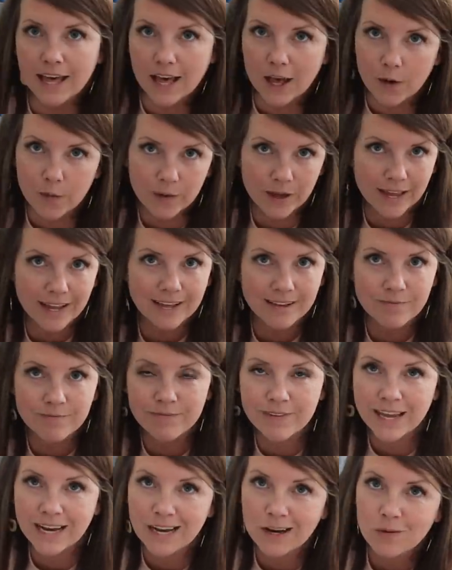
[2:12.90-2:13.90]
Okay,
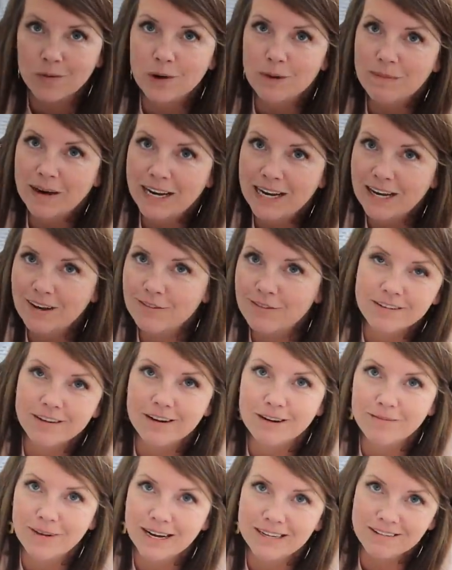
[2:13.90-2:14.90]
now we might have
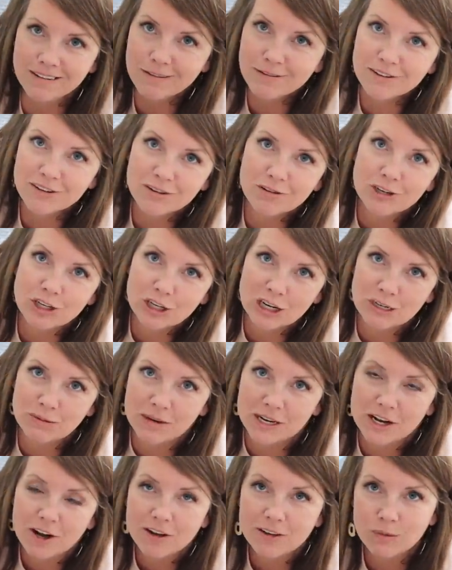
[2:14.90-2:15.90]
some, I said there was no
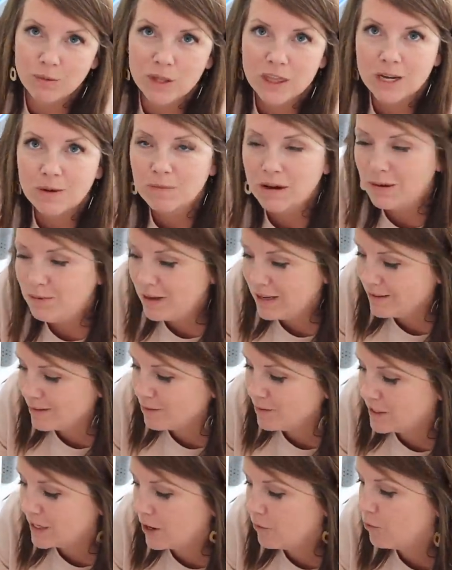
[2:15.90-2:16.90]
judgment calls, but there might be
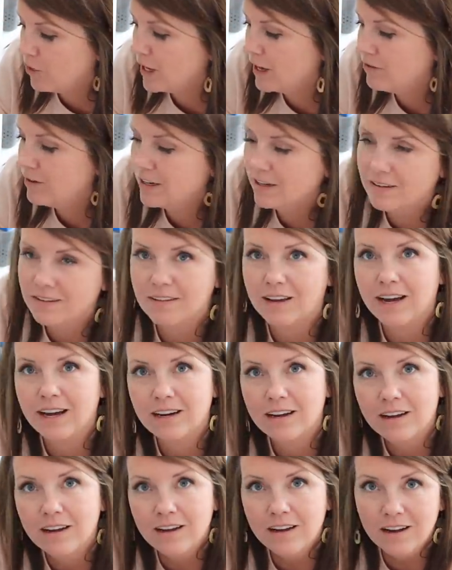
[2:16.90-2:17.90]
some stuff we have to
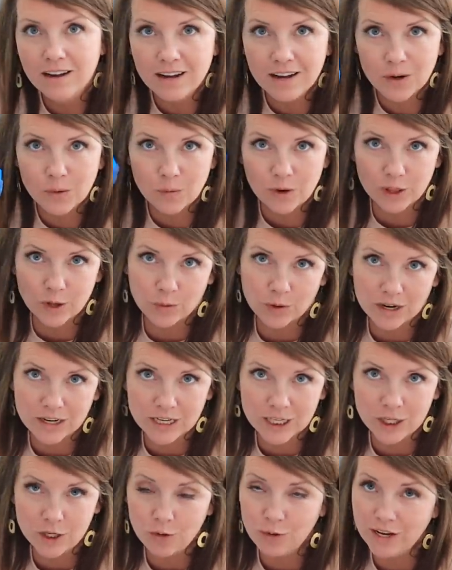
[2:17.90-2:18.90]
decide whether we're
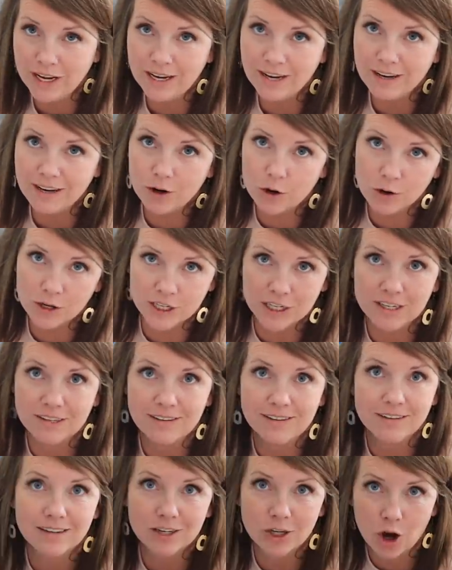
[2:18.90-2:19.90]
gonna donate it or
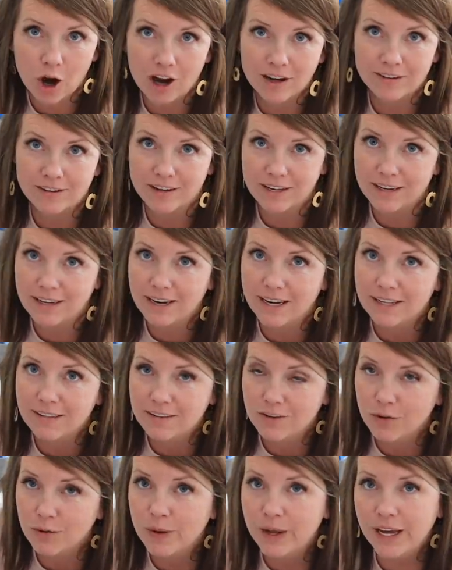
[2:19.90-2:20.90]
just toss it. And
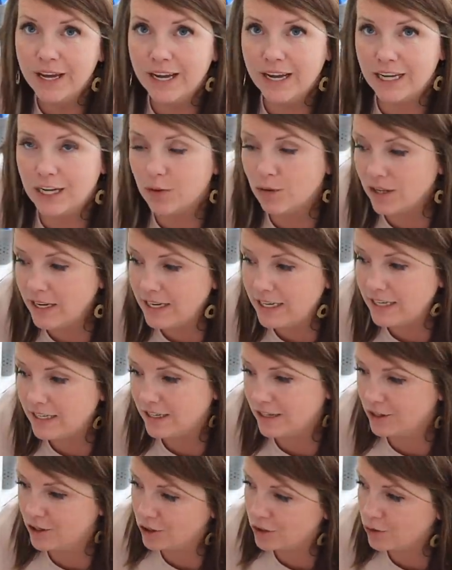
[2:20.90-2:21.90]
so you really need
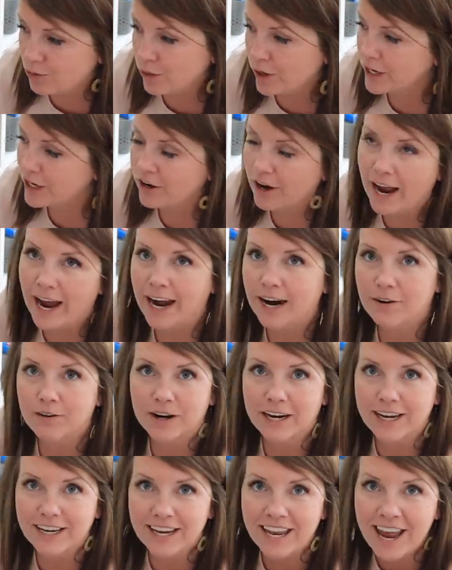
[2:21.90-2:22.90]
to know where you're at
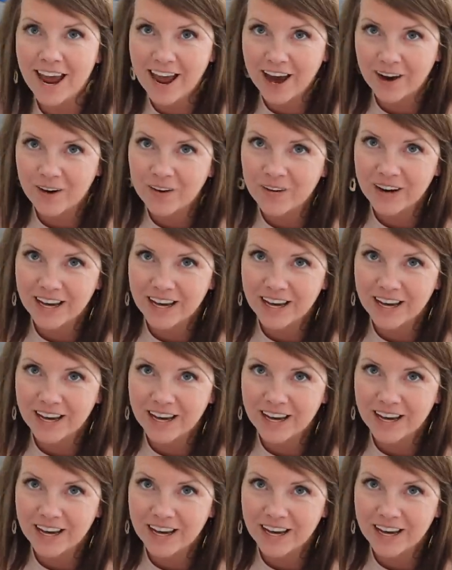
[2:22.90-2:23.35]
right now.